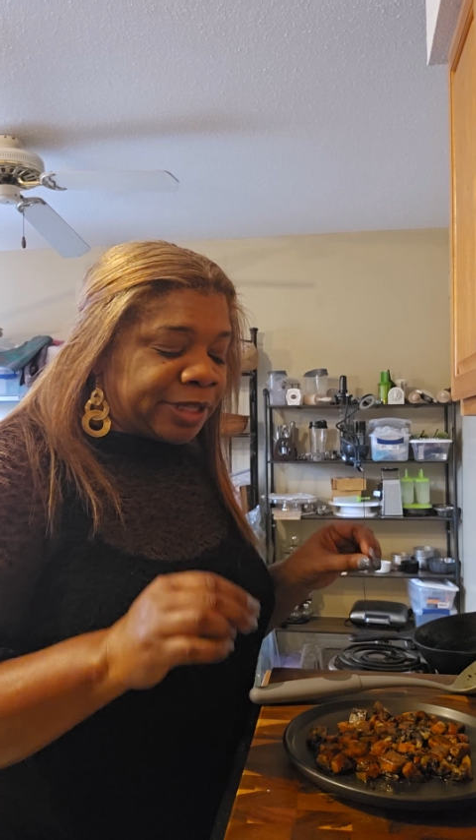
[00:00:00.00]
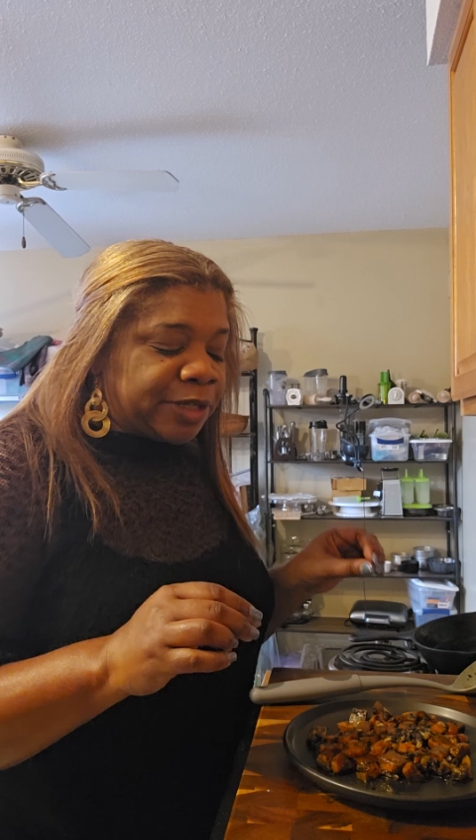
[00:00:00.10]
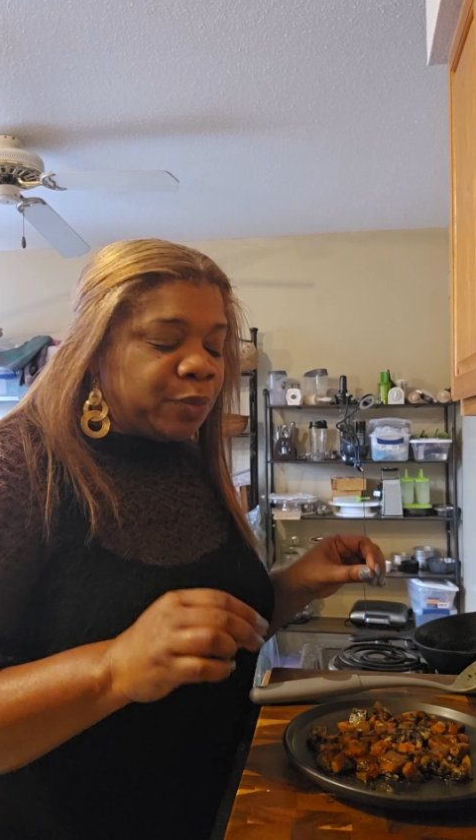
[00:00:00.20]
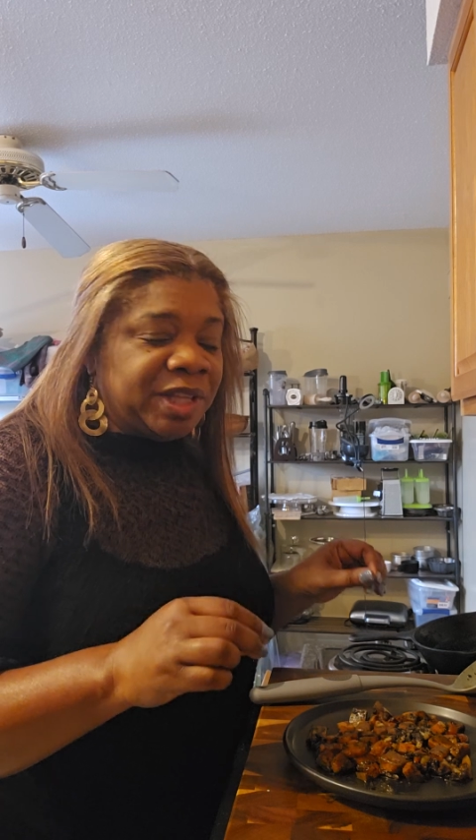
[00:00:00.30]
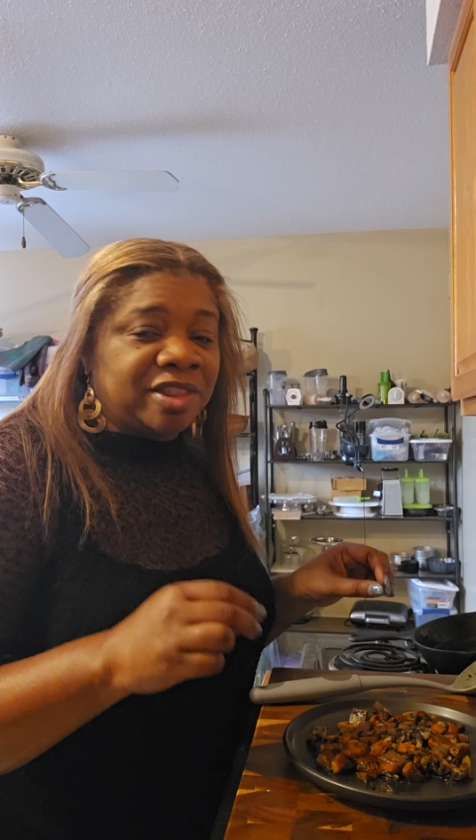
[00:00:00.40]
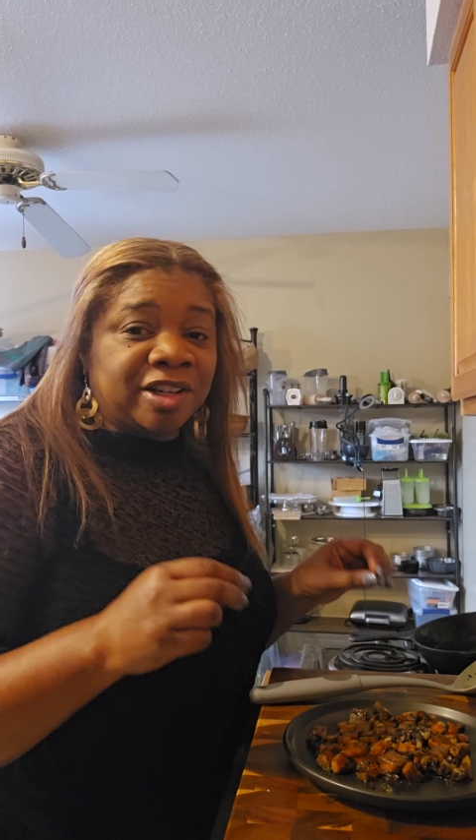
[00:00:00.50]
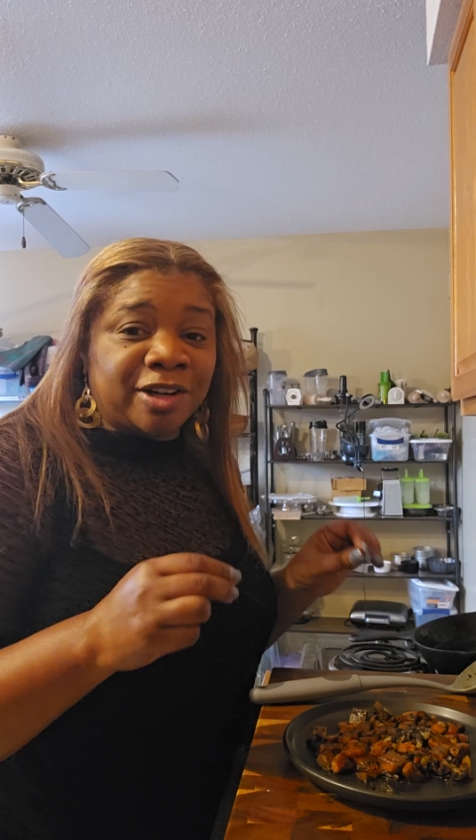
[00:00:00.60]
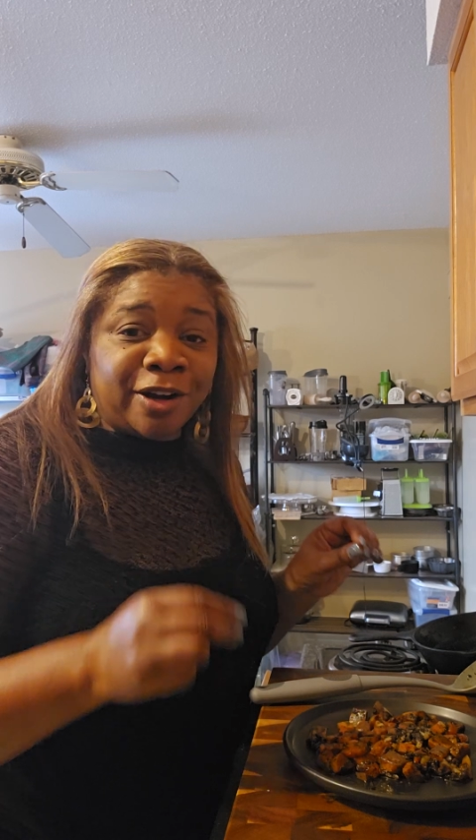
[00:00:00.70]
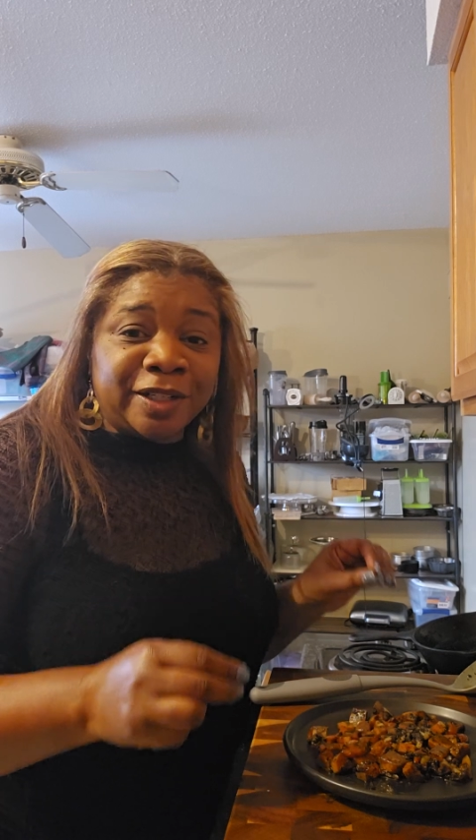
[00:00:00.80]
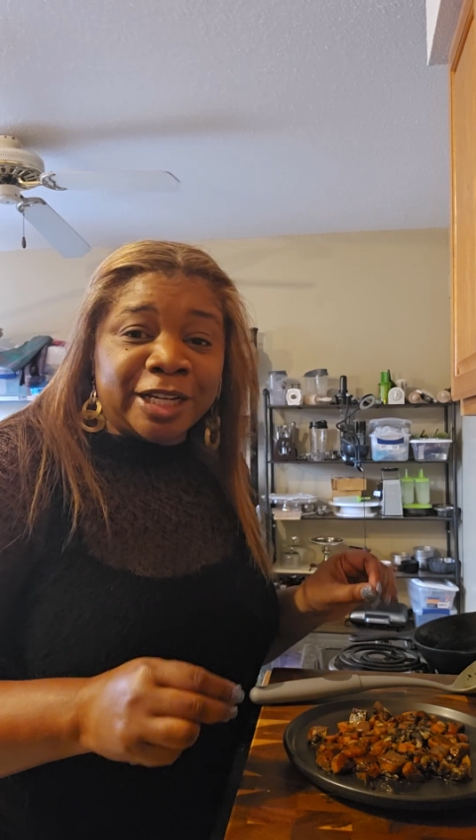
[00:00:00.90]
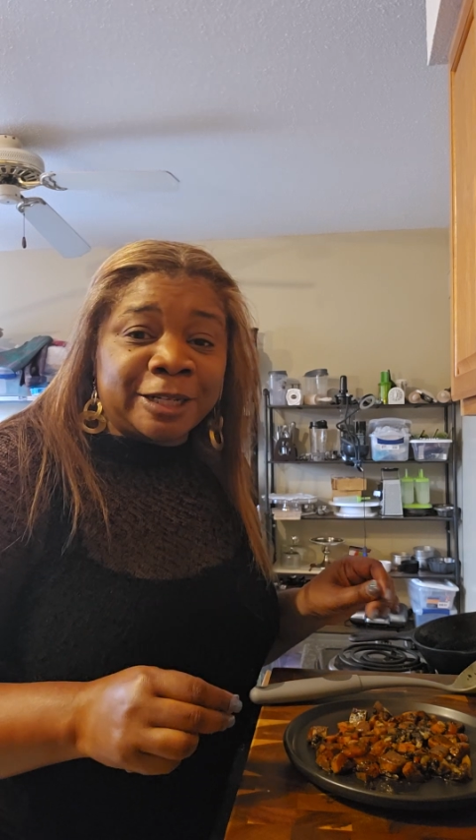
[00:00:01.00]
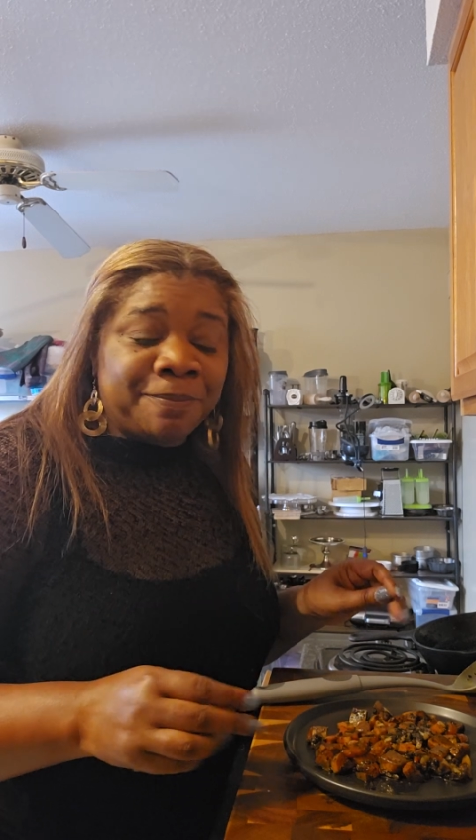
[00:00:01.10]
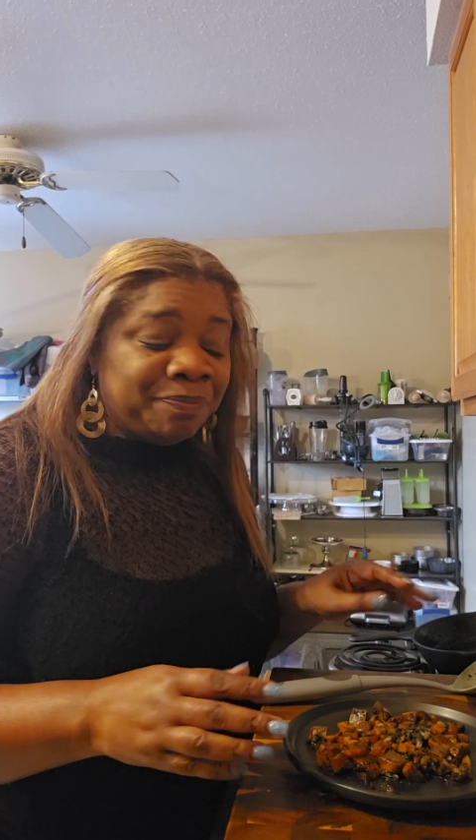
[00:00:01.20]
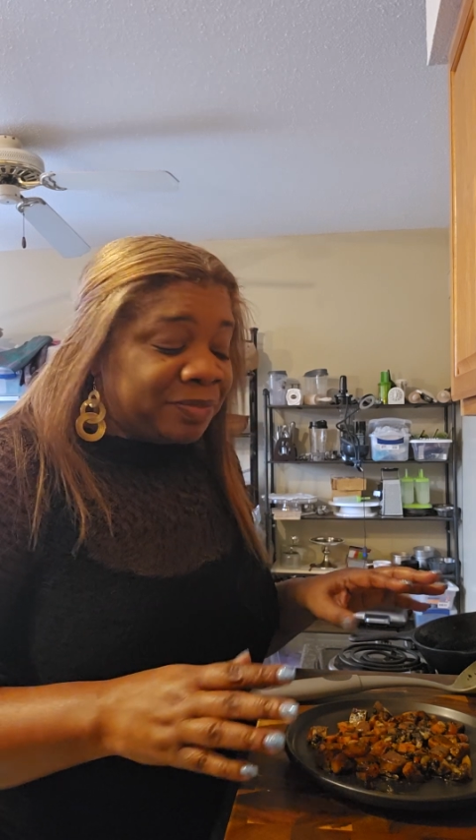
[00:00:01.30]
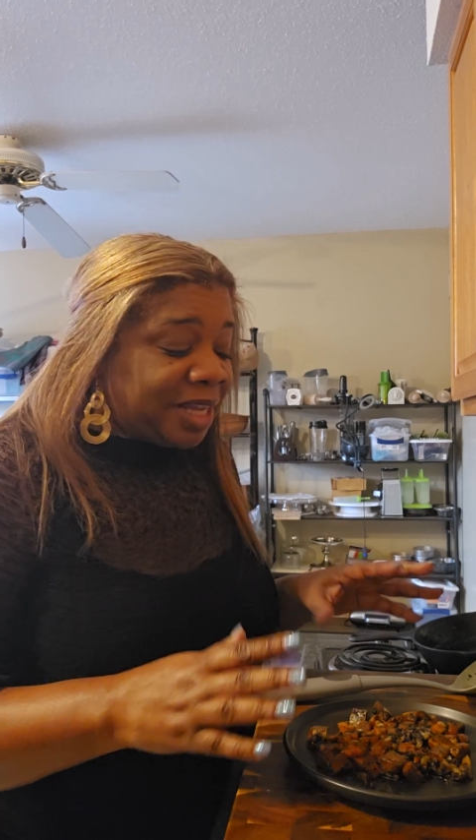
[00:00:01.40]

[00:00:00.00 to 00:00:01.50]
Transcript: working with the garlic